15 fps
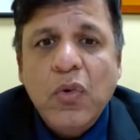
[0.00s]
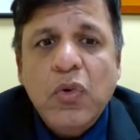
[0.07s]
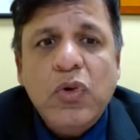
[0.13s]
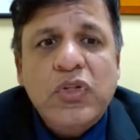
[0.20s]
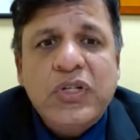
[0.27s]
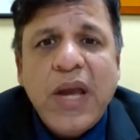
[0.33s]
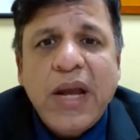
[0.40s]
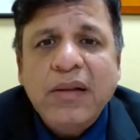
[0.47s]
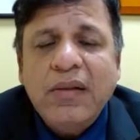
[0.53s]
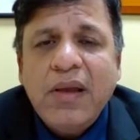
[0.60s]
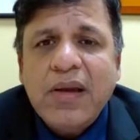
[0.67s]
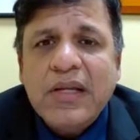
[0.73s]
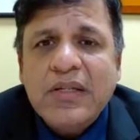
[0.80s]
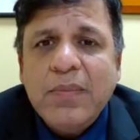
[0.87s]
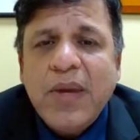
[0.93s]
You check the
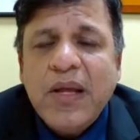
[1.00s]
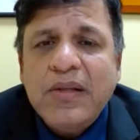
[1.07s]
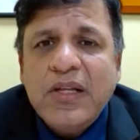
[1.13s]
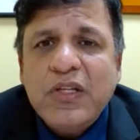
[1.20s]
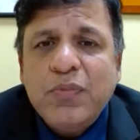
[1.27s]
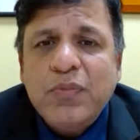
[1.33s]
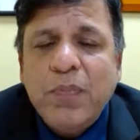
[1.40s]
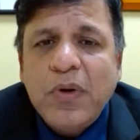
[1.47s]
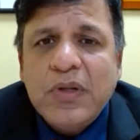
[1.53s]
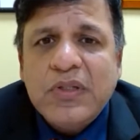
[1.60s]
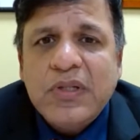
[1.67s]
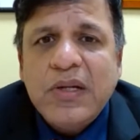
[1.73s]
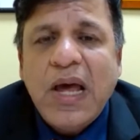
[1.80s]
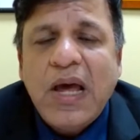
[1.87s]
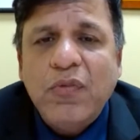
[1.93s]
resume. This
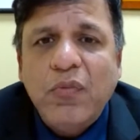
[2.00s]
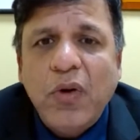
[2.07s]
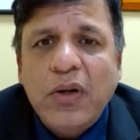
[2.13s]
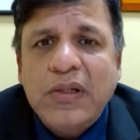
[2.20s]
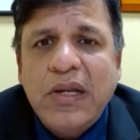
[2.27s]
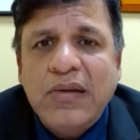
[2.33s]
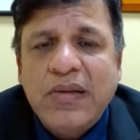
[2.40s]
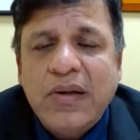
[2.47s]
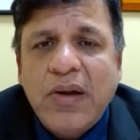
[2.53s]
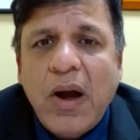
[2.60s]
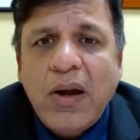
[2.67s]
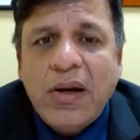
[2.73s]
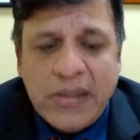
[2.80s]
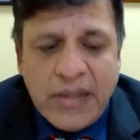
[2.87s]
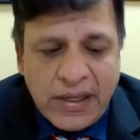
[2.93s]
person has worked as an
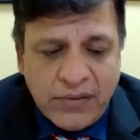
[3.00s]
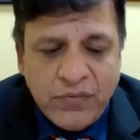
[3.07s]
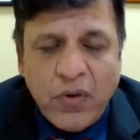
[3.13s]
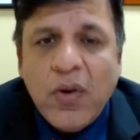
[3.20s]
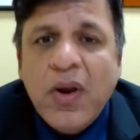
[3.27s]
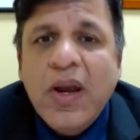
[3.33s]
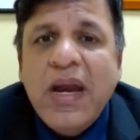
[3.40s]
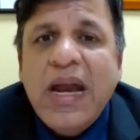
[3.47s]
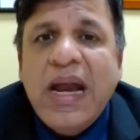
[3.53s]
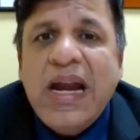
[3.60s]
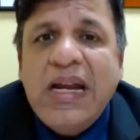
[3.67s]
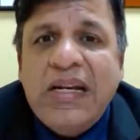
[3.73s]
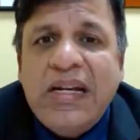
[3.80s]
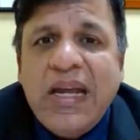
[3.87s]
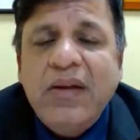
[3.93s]
architect for
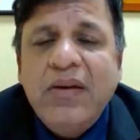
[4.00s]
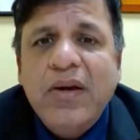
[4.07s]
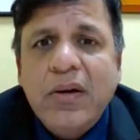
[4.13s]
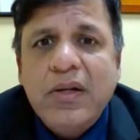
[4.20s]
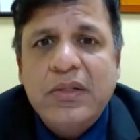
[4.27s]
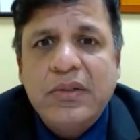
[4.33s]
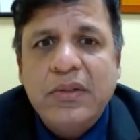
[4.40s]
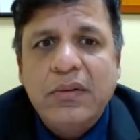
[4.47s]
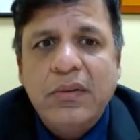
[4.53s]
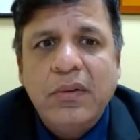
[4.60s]
18 years.